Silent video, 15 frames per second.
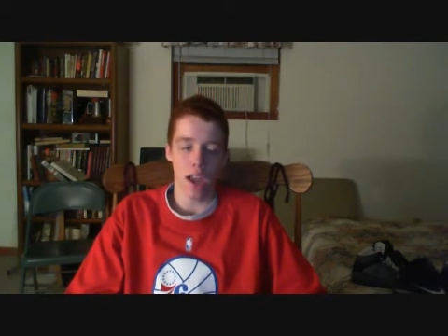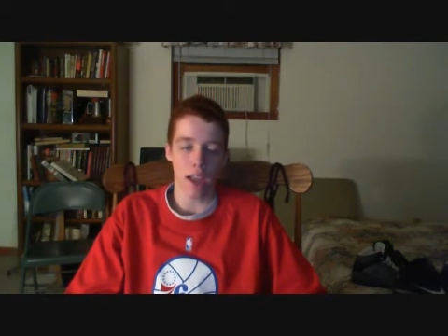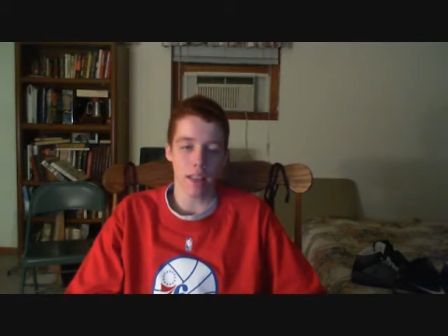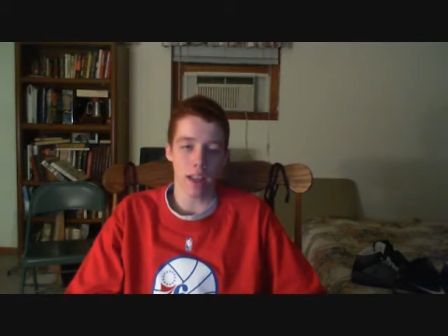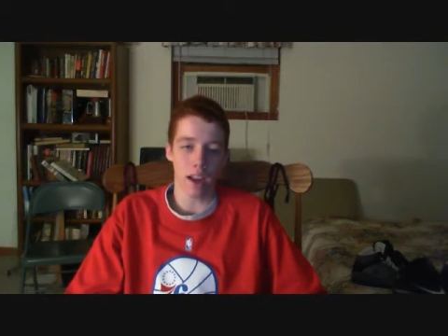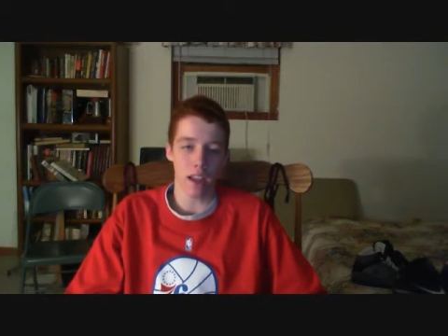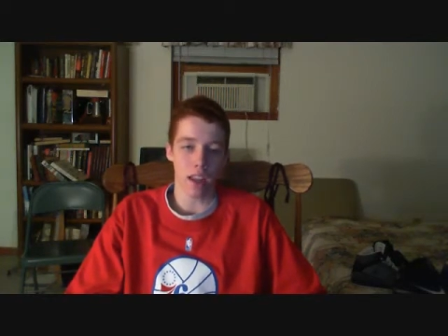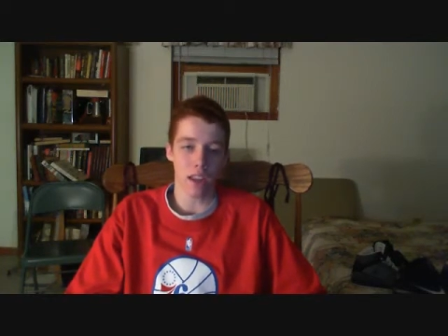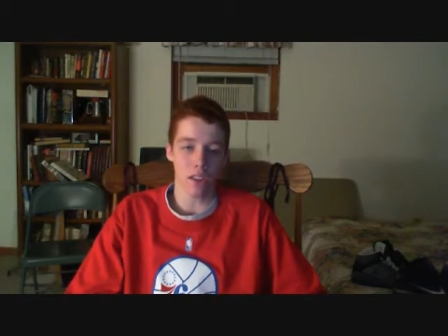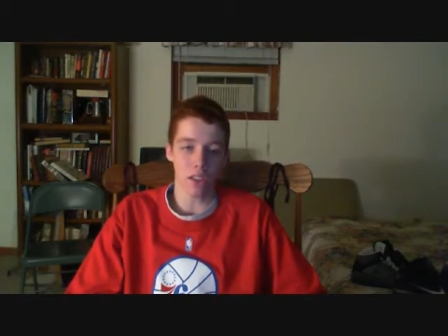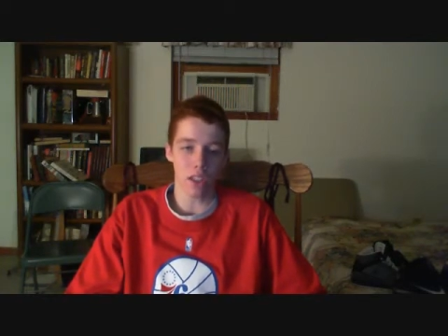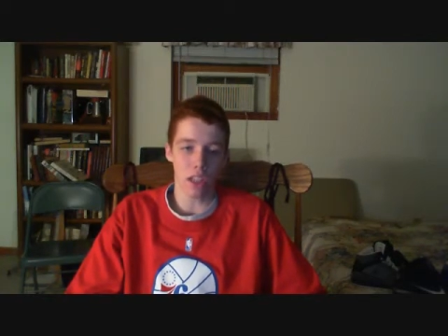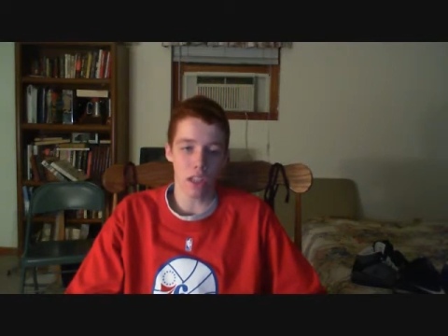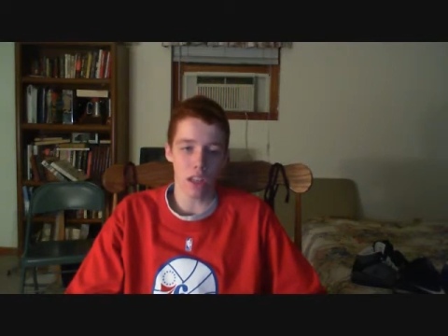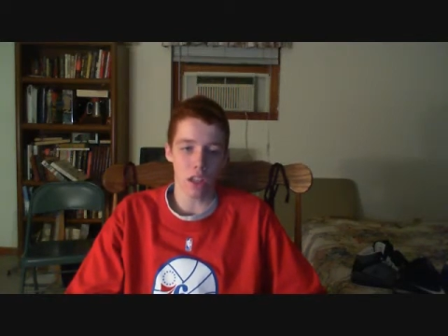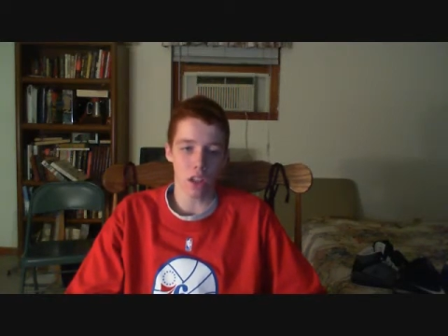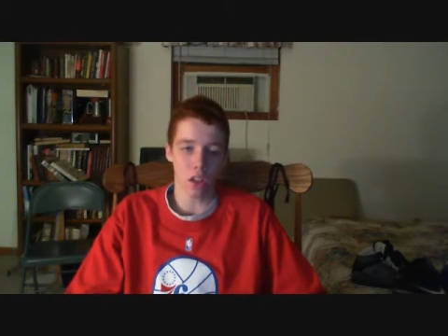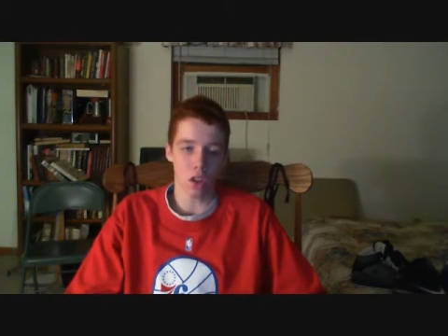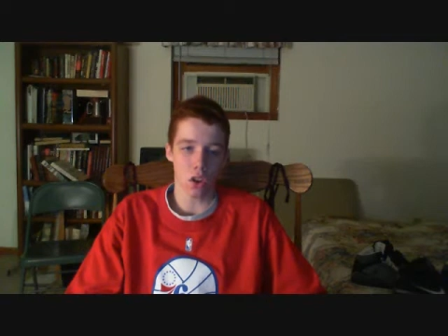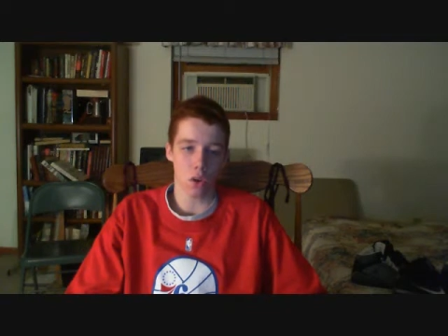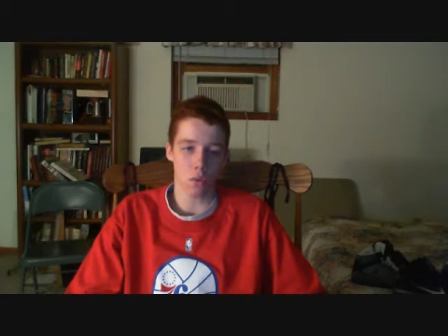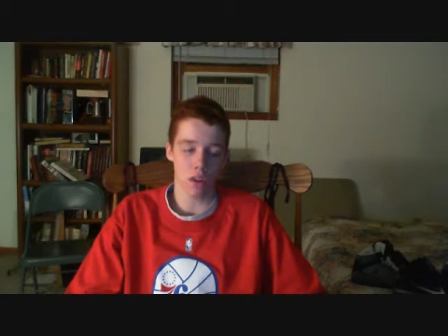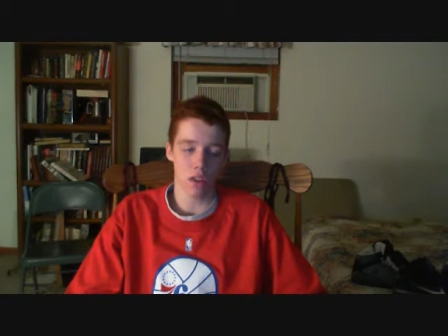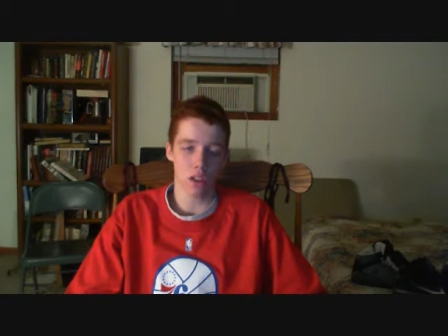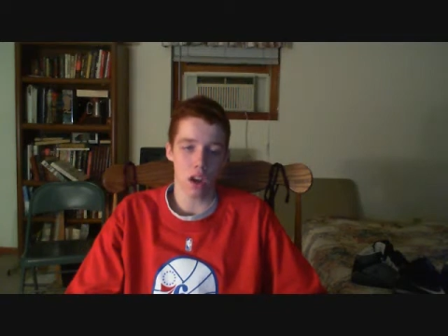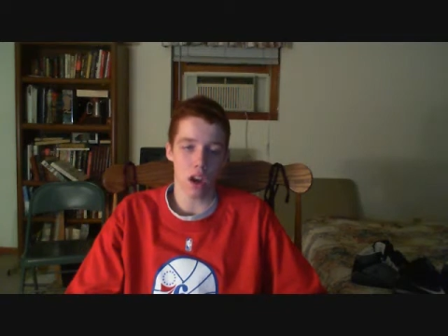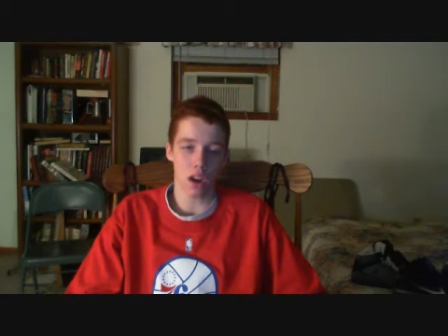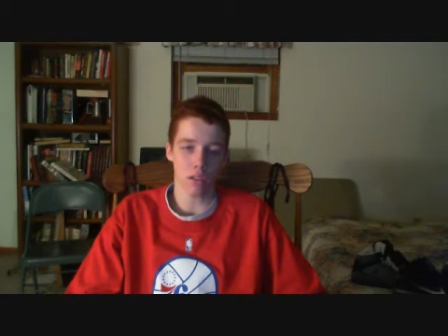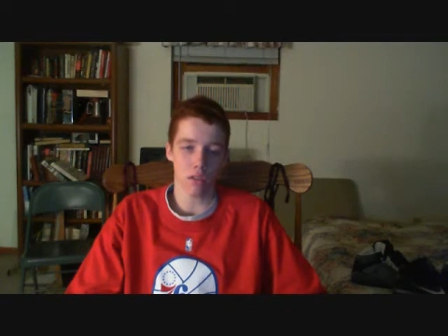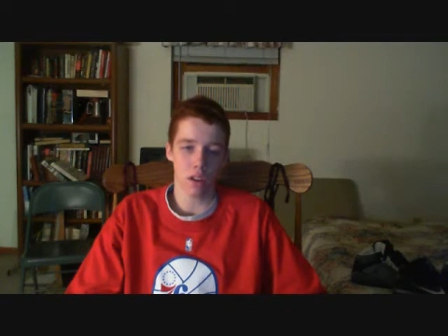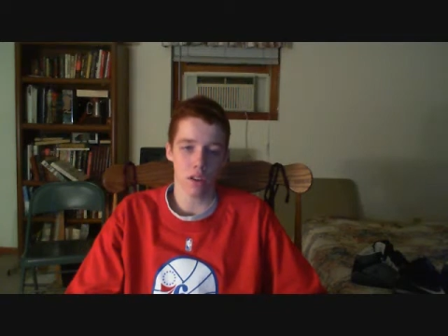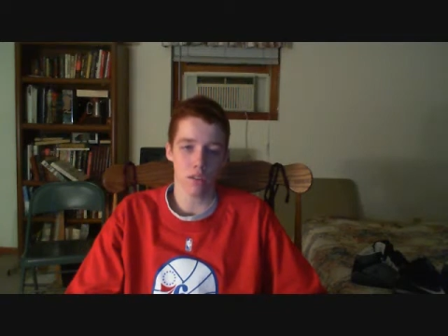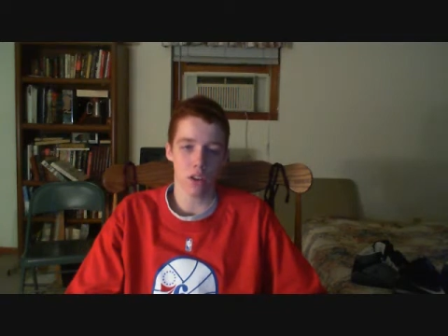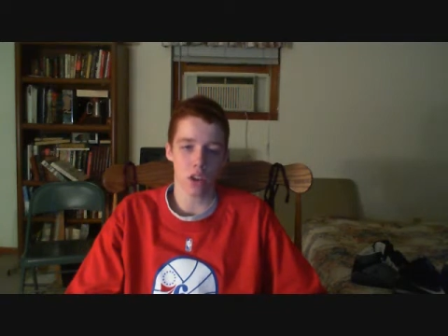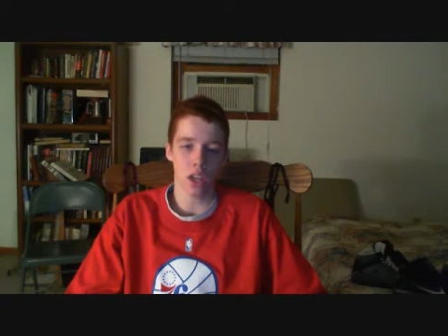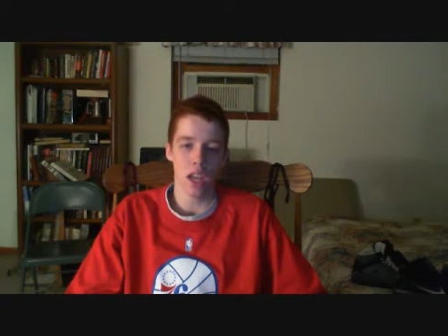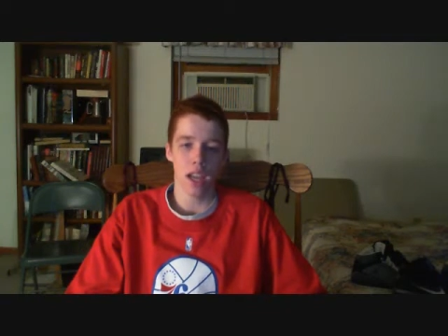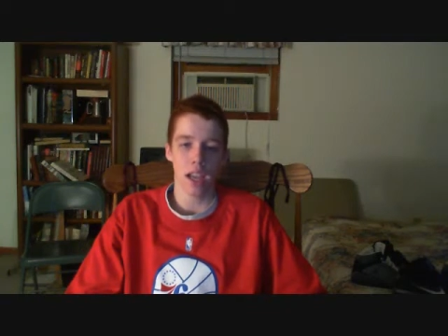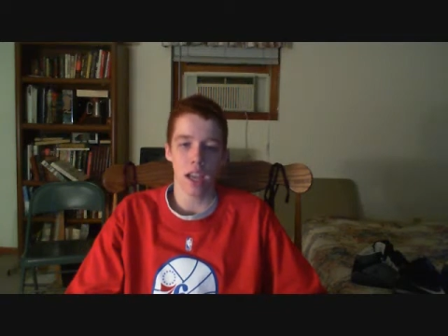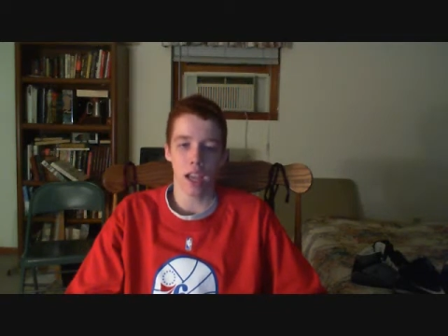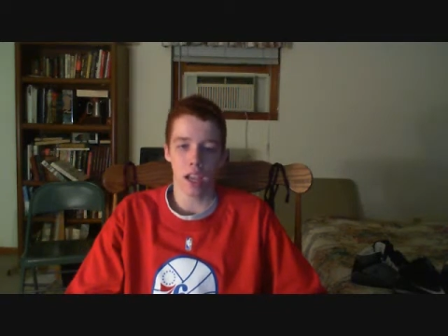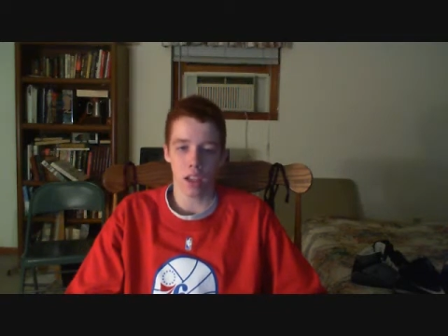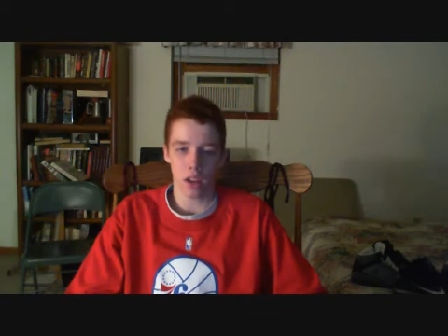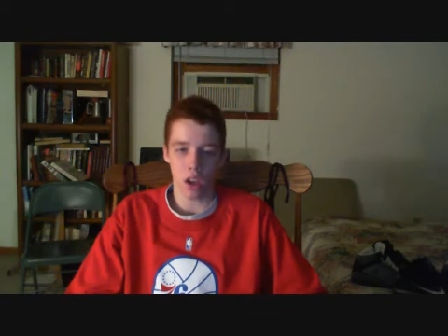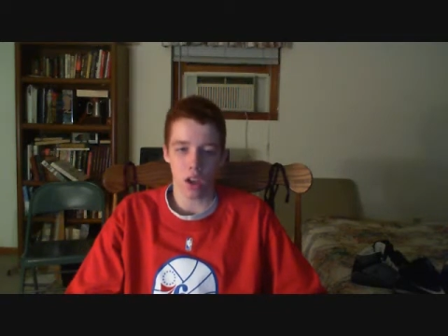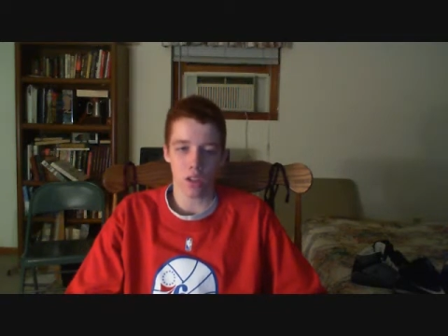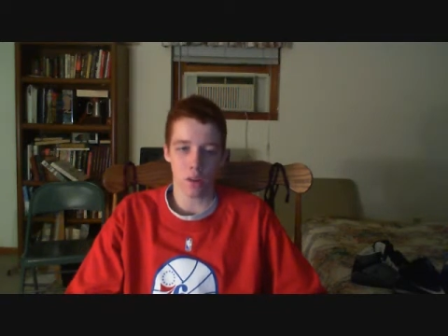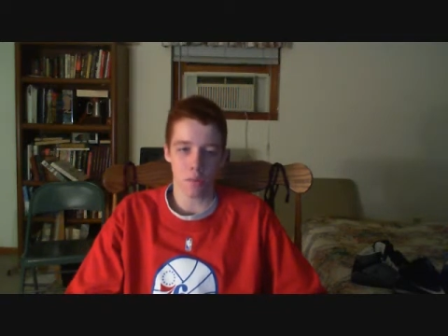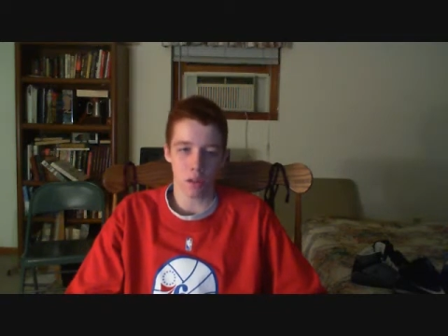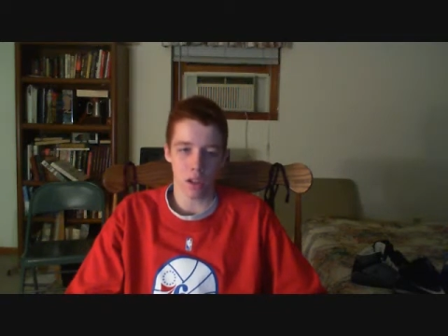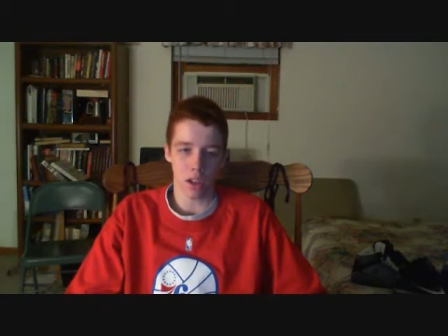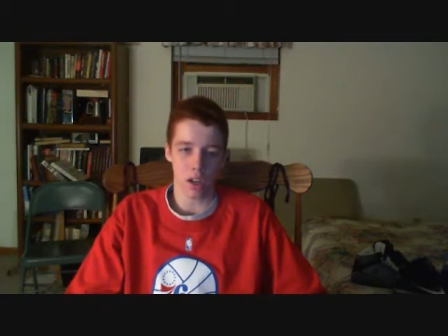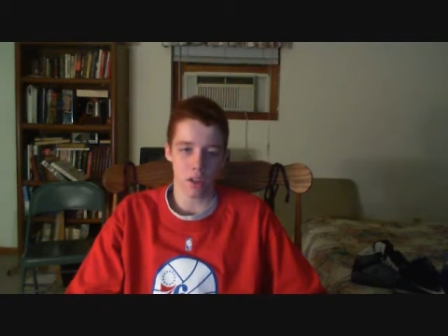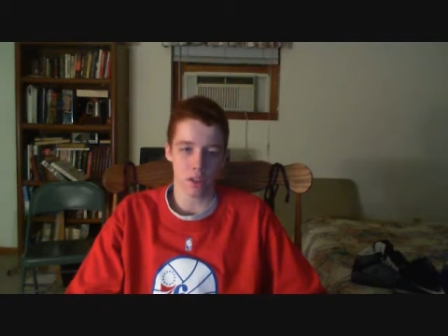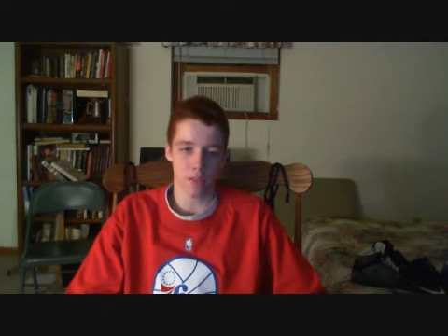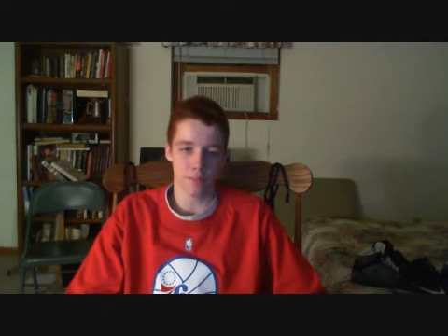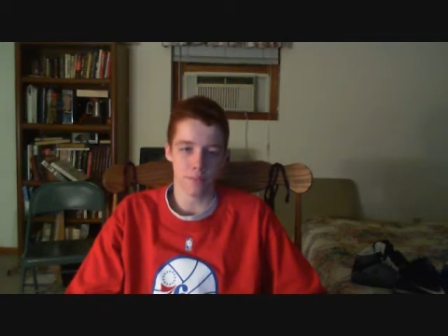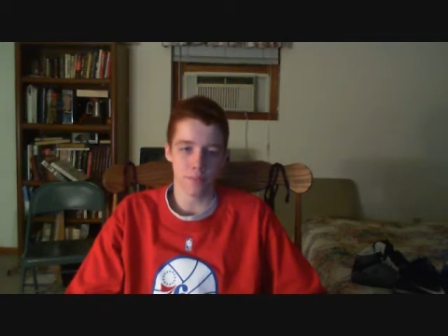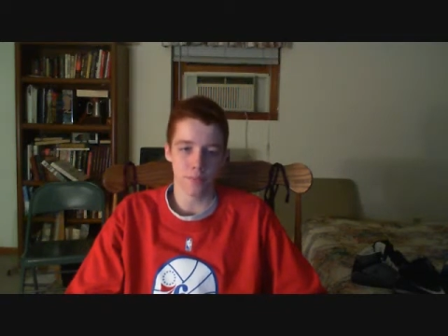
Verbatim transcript: and that he isn't getting along with Doc Rivers and other players.